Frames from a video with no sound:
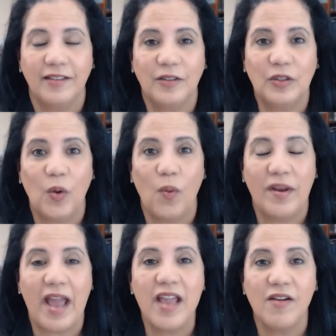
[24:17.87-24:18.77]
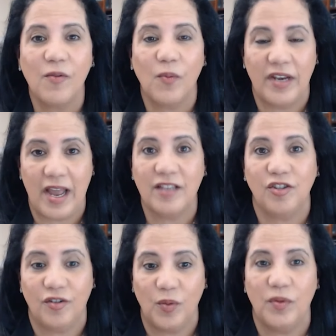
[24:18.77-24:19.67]
So when I mm. when I
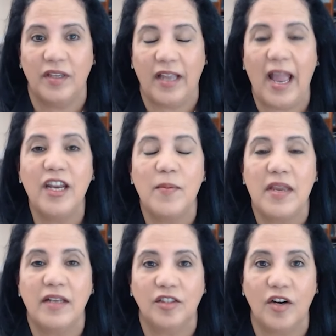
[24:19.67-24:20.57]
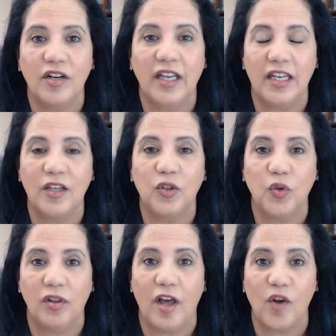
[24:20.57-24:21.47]
started with Academy and started getting
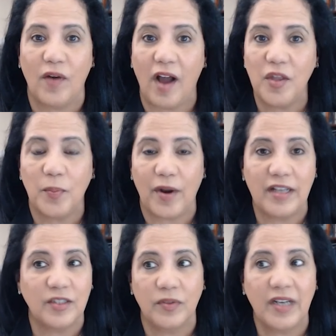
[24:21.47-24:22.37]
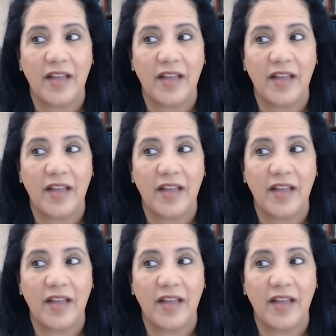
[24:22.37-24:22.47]
into a lot of other brands,